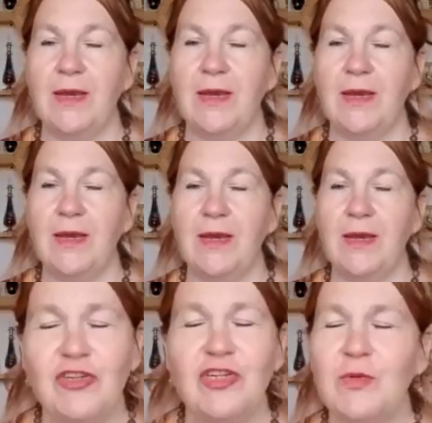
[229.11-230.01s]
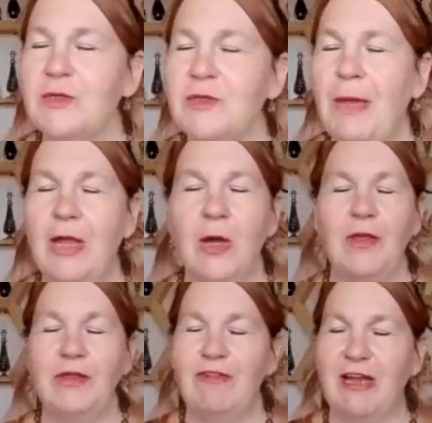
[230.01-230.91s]
But I just wanted to pick up
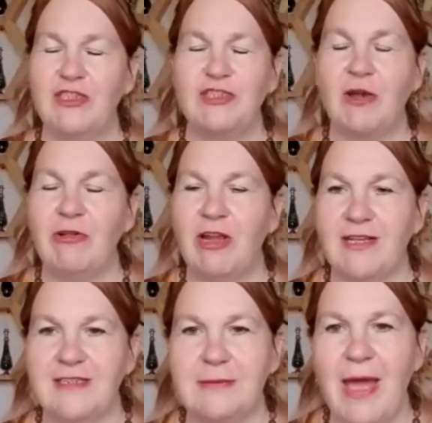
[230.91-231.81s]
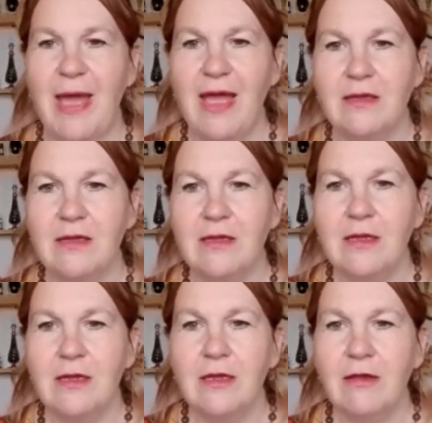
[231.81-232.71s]
on the fact you don't like the smell.
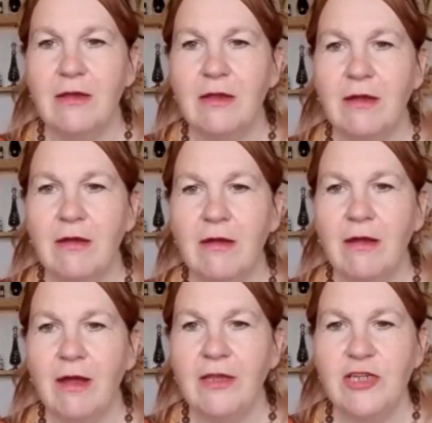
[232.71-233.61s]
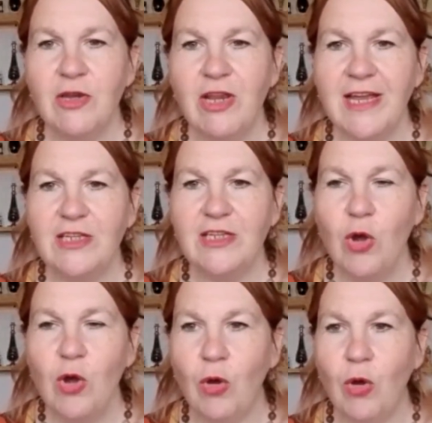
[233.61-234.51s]
You don't like it at
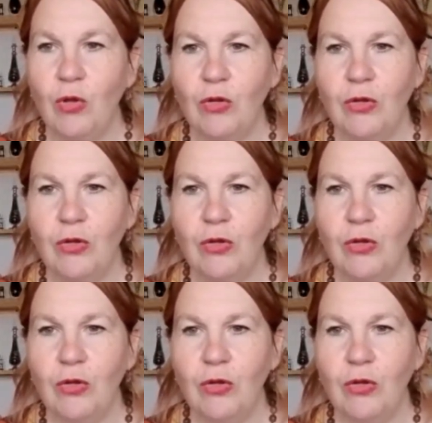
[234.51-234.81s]
all?